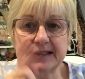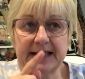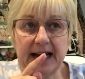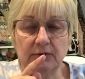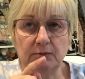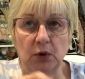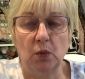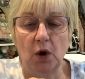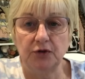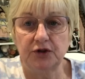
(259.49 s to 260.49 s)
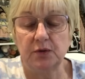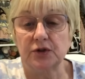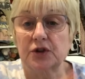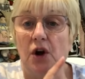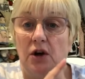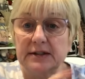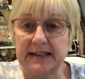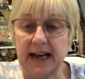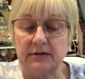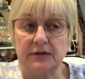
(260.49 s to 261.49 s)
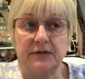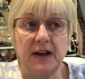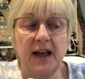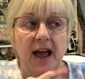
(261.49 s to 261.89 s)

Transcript: town but one to us called Delph.